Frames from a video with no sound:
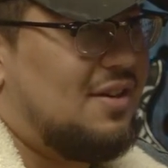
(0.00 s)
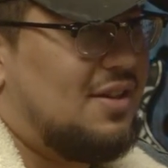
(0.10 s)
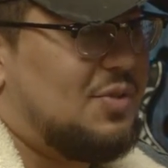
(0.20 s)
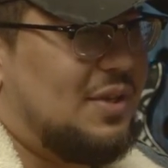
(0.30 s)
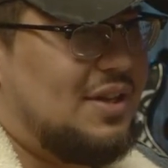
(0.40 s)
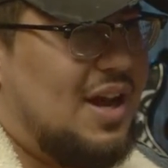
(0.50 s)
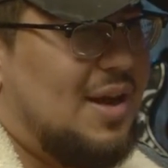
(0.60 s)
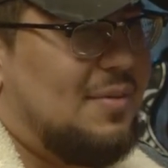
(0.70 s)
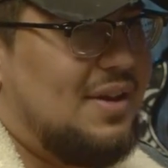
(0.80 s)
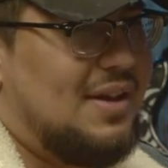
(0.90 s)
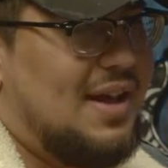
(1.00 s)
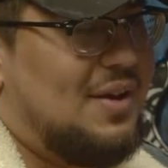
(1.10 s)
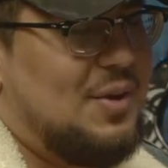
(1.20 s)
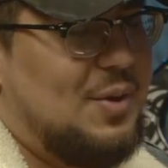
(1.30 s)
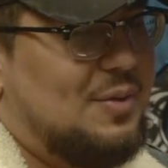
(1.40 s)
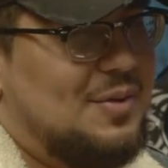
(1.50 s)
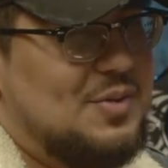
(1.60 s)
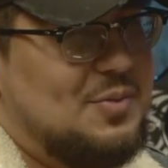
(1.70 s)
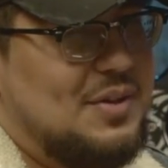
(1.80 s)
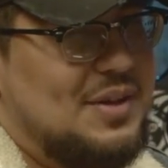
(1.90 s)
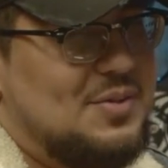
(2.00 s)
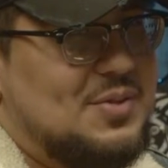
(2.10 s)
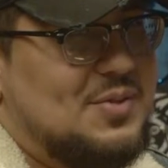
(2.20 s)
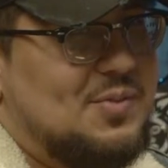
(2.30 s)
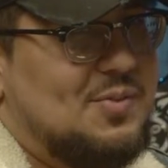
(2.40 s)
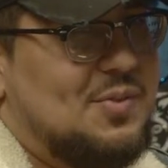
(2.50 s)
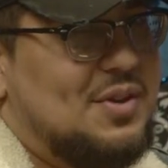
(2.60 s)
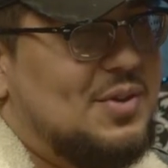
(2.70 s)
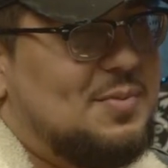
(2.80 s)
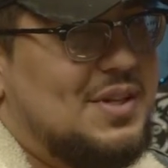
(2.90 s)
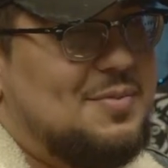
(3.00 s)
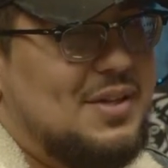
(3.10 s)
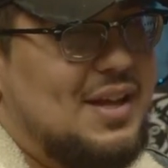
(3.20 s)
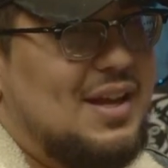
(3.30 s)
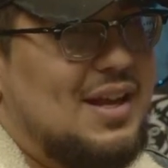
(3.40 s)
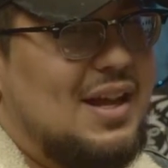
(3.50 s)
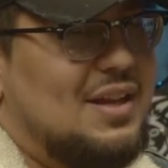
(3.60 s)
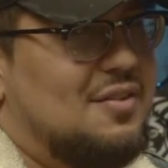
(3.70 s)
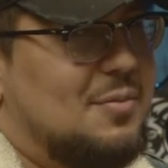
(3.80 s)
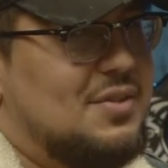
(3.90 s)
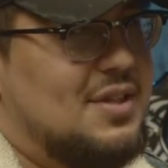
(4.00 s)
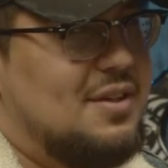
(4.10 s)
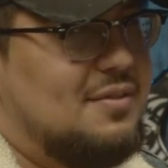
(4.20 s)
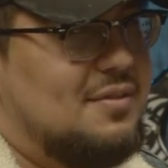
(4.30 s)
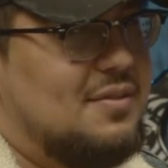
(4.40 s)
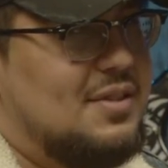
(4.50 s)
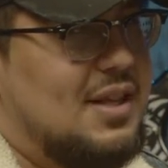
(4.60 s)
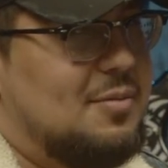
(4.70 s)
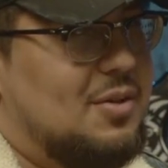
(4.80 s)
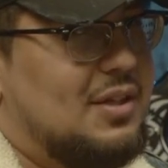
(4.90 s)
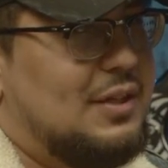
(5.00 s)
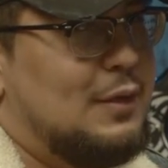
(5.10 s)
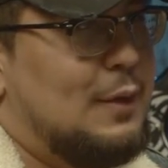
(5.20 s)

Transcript: It's with Common. I don't know. It was one of those beats. But yeah, I love Mos Def and Talib Kweli.